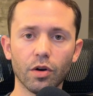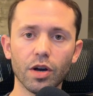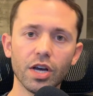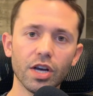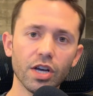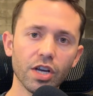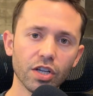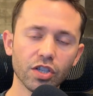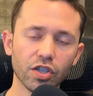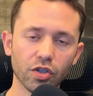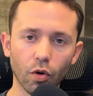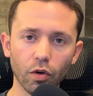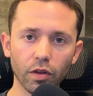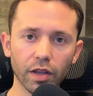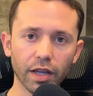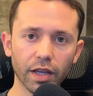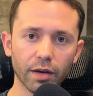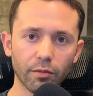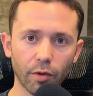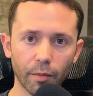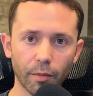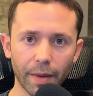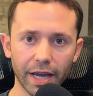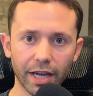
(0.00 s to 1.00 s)
Solin
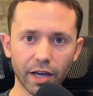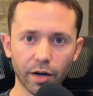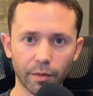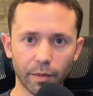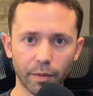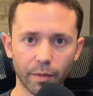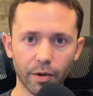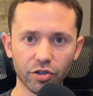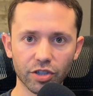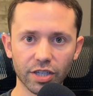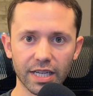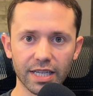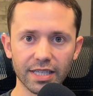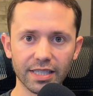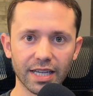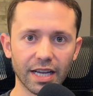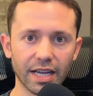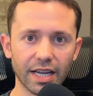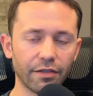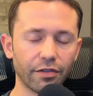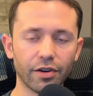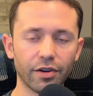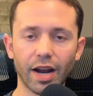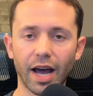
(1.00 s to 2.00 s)
will make your promotion easy.
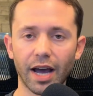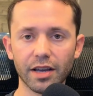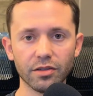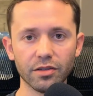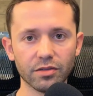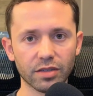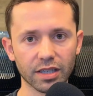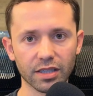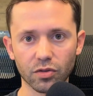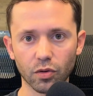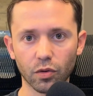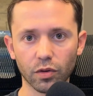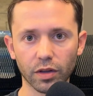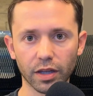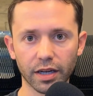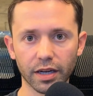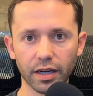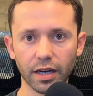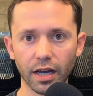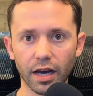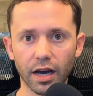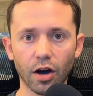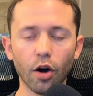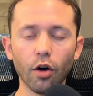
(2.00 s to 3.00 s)
If you're not using Solin,
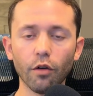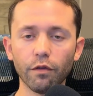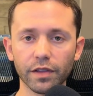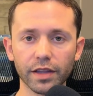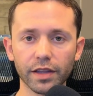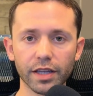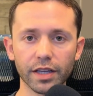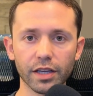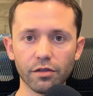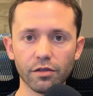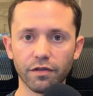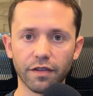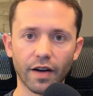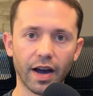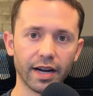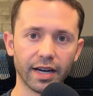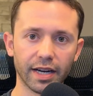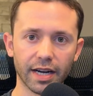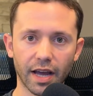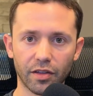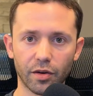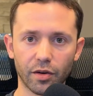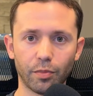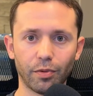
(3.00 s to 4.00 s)
hopefully you find
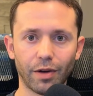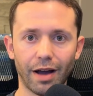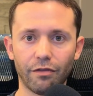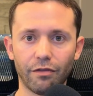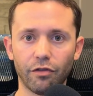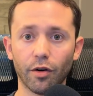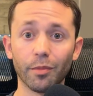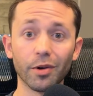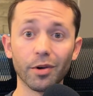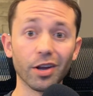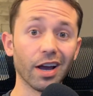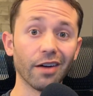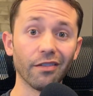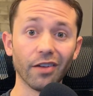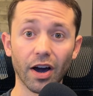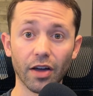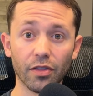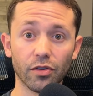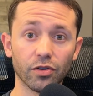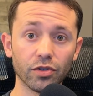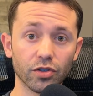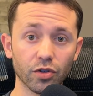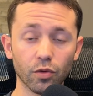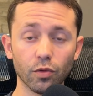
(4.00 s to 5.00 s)
another platform where you have
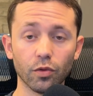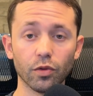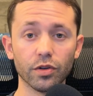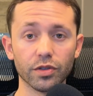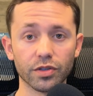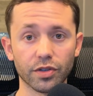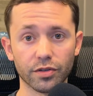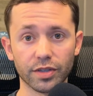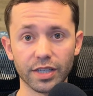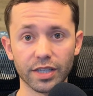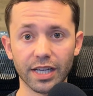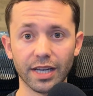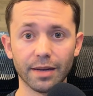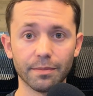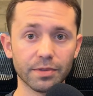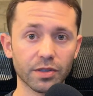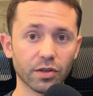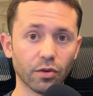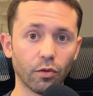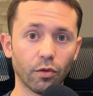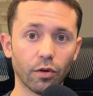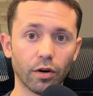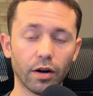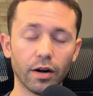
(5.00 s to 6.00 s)
other tools or tips
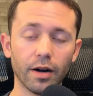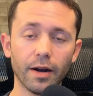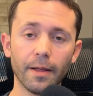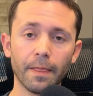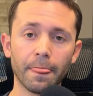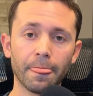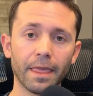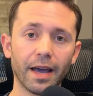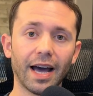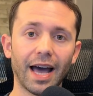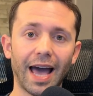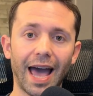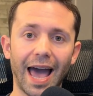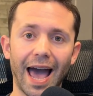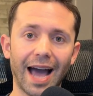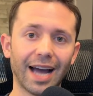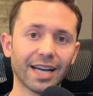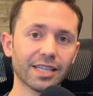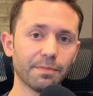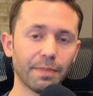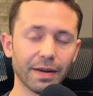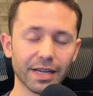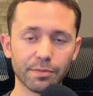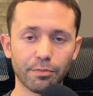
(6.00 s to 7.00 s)
or hacks,
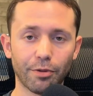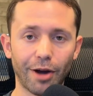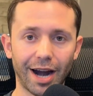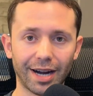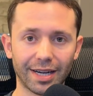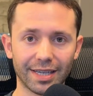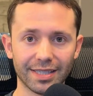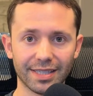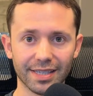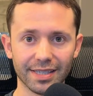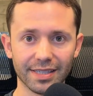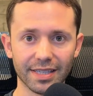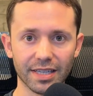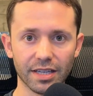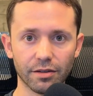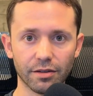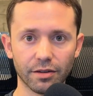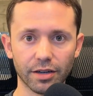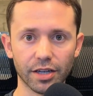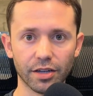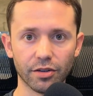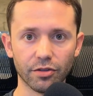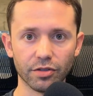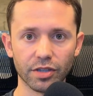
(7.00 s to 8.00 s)
best practices that you
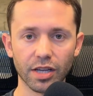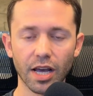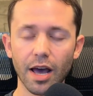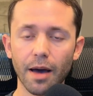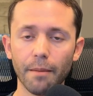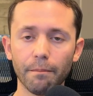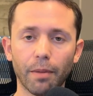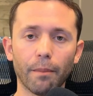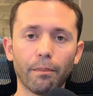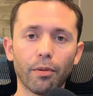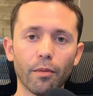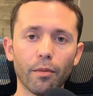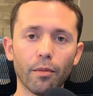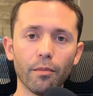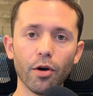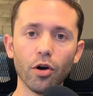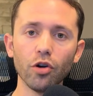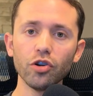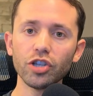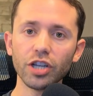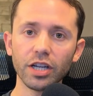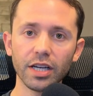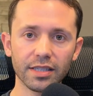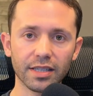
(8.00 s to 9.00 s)
can use. But
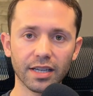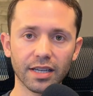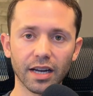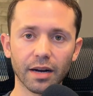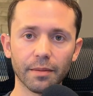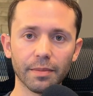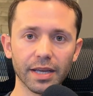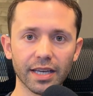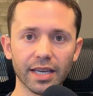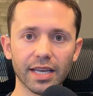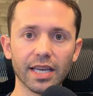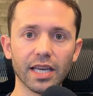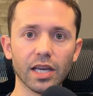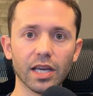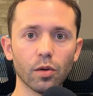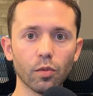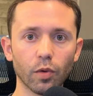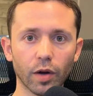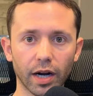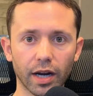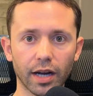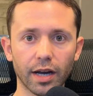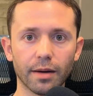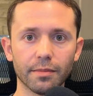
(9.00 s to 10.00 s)
promotion is going to be key
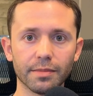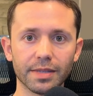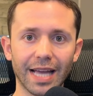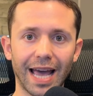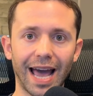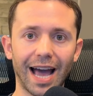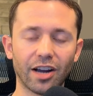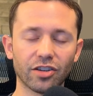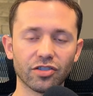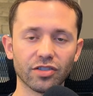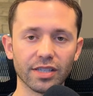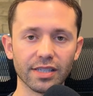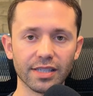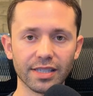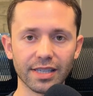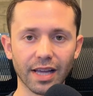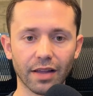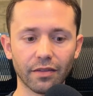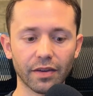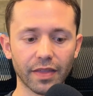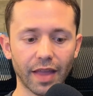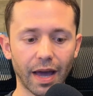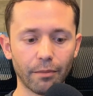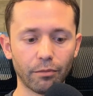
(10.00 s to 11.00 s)
when it comes to actually
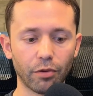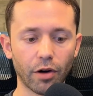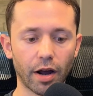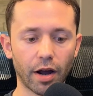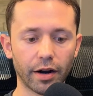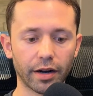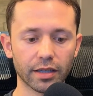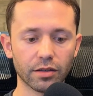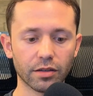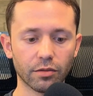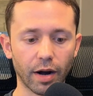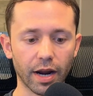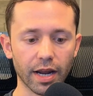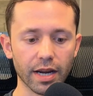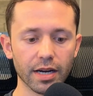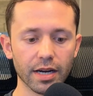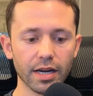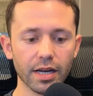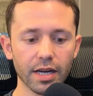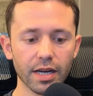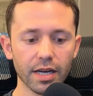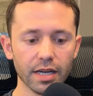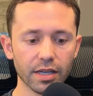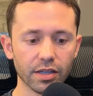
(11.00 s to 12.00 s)
selling that product, right?
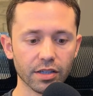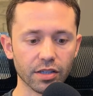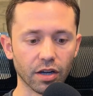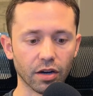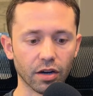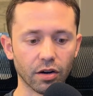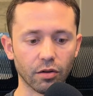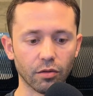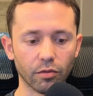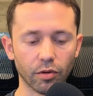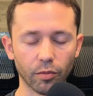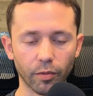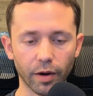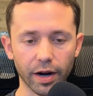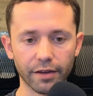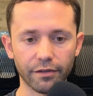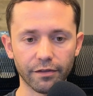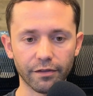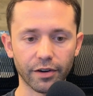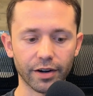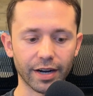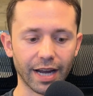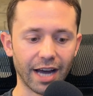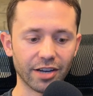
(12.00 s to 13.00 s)
So we're waiting
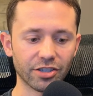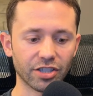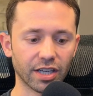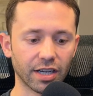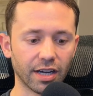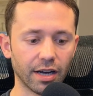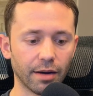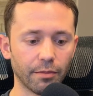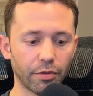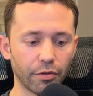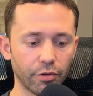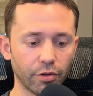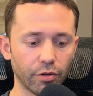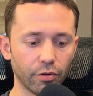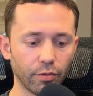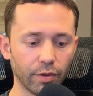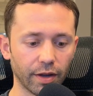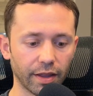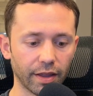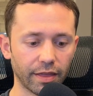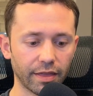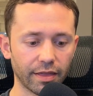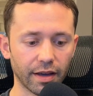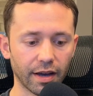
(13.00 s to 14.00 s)
for Dash to come through
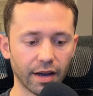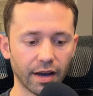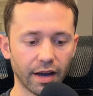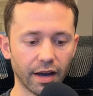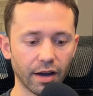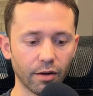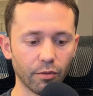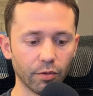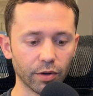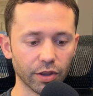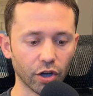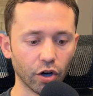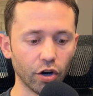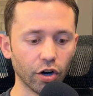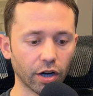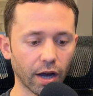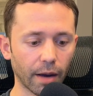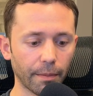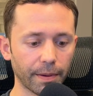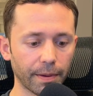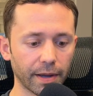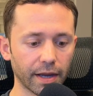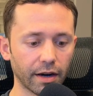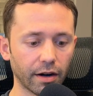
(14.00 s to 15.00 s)
with the
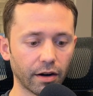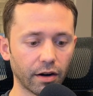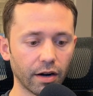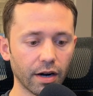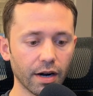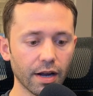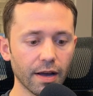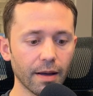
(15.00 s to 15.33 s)
hookup here.